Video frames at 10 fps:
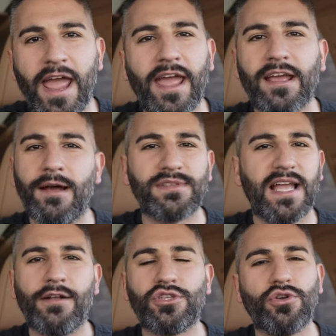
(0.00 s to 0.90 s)
day, it comes
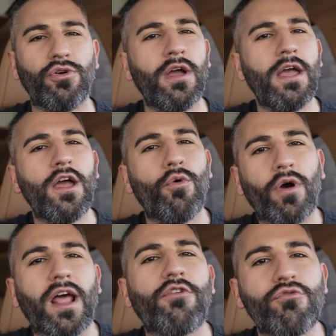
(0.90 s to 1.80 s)
down to
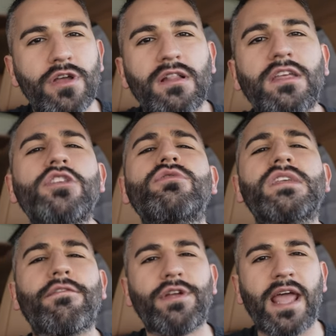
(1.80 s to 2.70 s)
what I really use
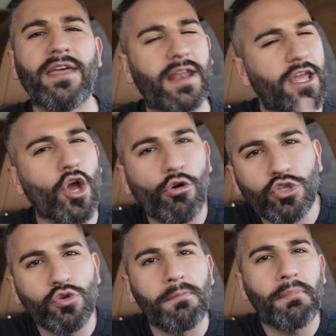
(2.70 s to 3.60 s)
every day that I go
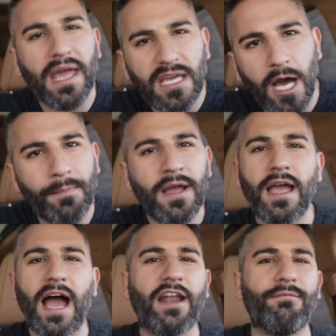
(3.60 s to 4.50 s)
to and pick up
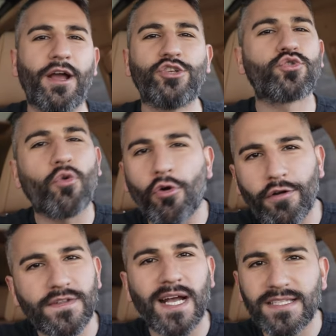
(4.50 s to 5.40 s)
out of my
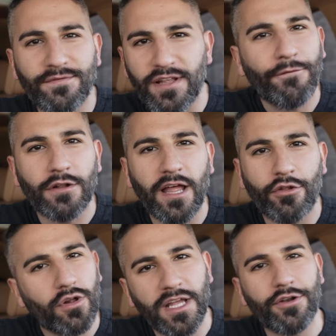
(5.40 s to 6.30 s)
drawer of tons of different
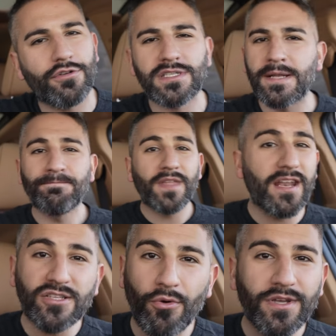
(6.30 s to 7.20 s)
leather cleaners.
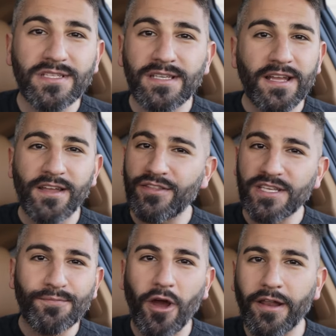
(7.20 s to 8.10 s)
And it's always
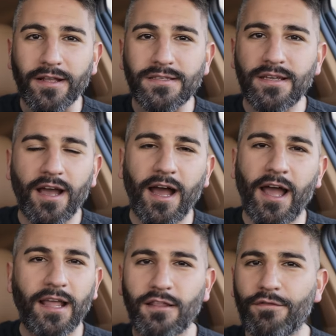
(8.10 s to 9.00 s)
this product.
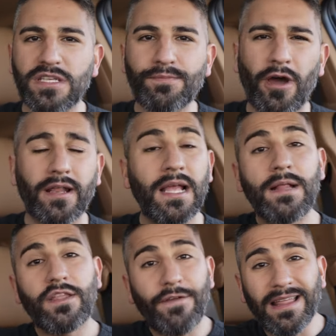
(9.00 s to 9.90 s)
I love this product.
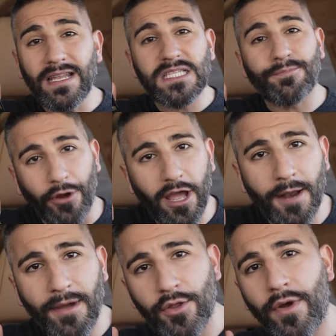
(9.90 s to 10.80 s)
The fact that it's spray
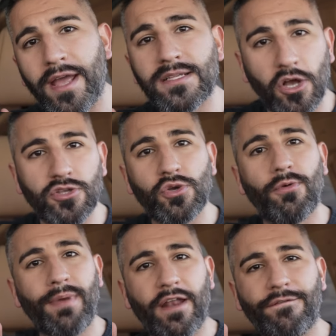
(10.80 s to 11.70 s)
on, by the way, is also a
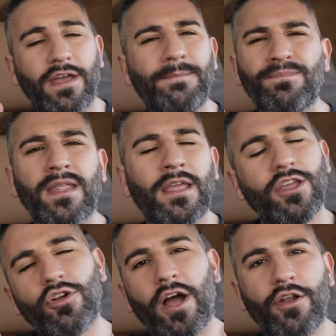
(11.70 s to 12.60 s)
benefit.
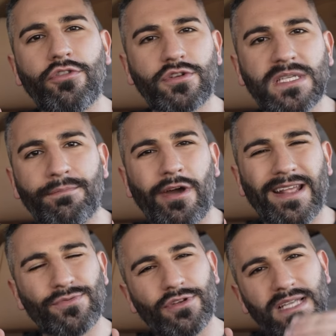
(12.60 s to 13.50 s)
You know, I know there's some
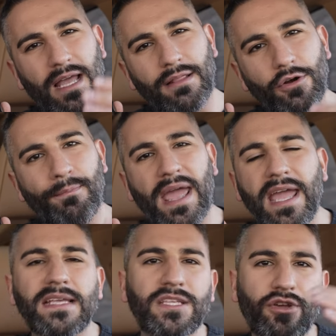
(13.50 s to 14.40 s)
products where it's like a little
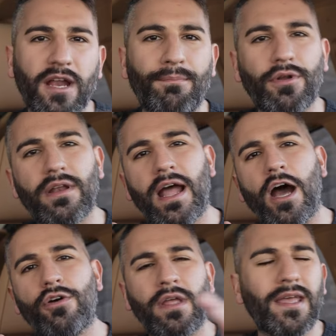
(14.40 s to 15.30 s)
paste and you gotta put it
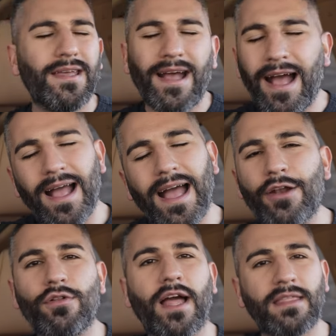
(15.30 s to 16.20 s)
out. I
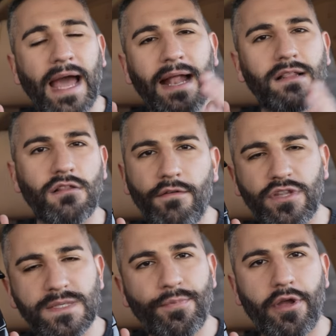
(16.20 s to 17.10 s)
don't like that. I love
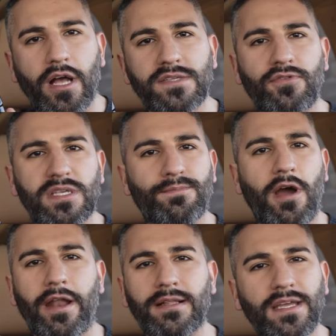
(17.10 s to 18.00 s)
the spray-ons for this
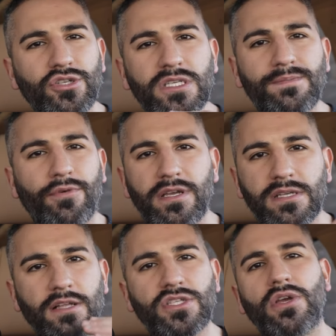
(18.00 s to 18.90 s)
product, and just sprays
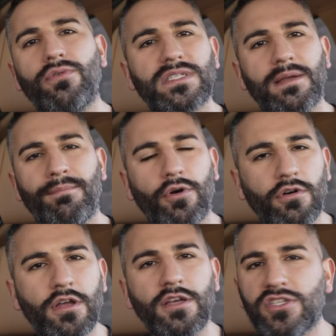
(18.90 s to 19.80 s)
on, so
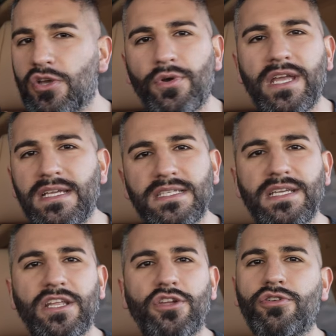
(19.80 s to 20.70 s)
simple, so
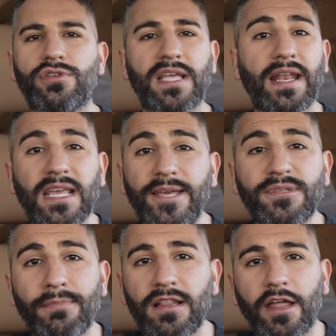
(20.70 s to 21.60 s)
easy to use, and it
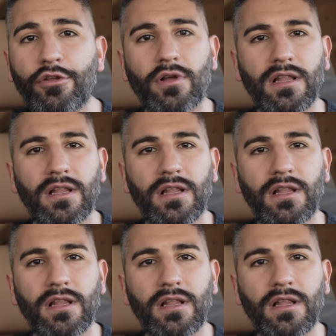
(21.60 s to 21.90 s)
keeps my leather